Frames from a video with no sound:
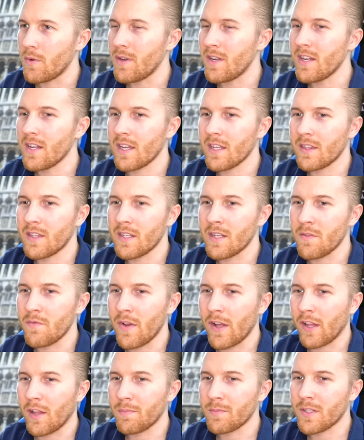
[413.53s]
We need to hit the
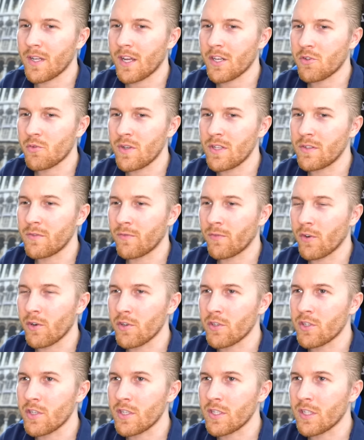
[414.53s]
developed countries
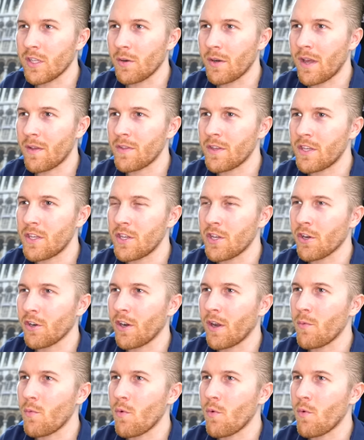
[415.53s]
first to slow down the cure, I